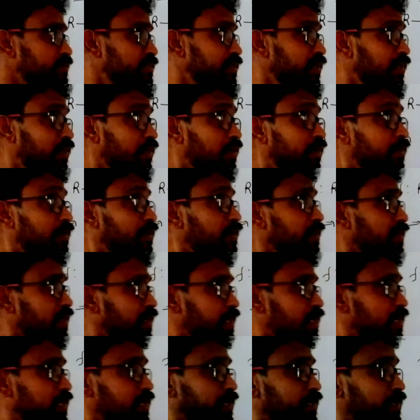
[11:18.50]
here,
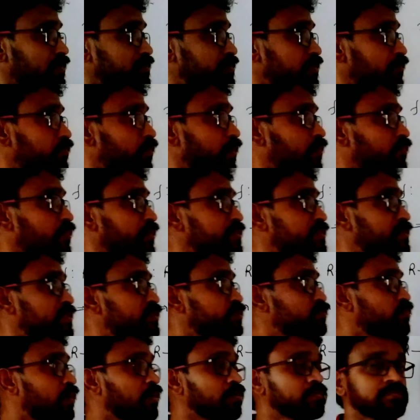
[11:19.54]
f of x is
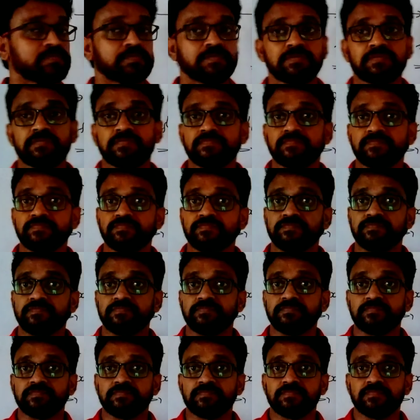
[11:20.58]
what?
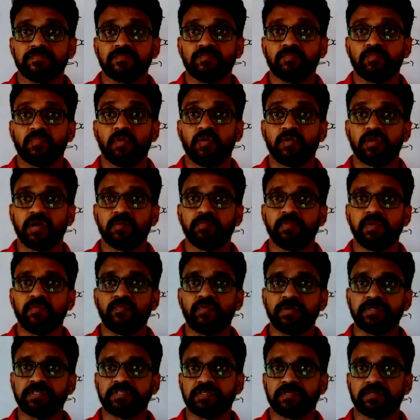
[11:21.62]
Polynomial
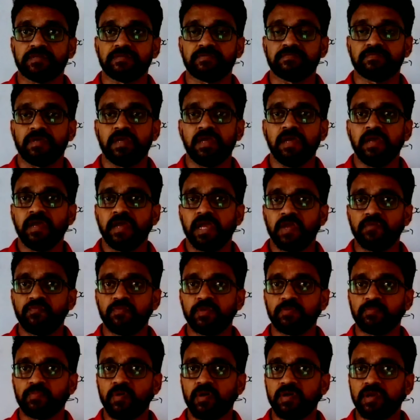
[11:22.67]
function. Every
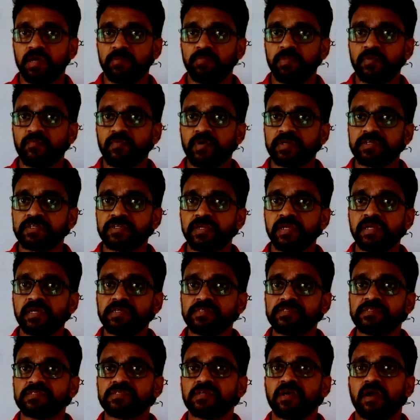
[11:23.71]
polynomial function
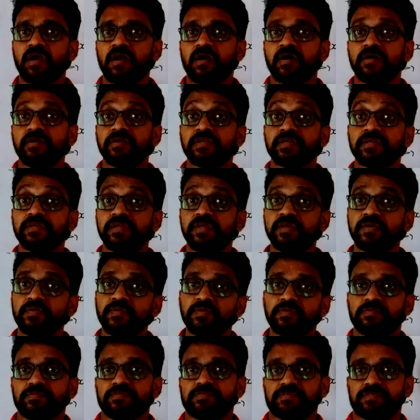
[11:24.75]
is
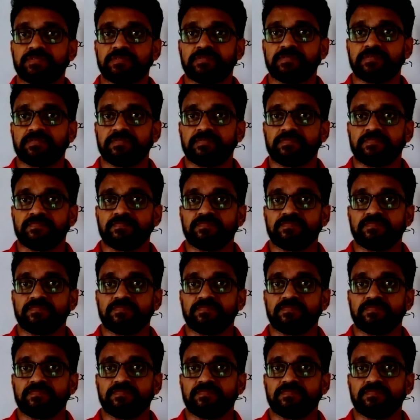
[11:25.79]
continuous.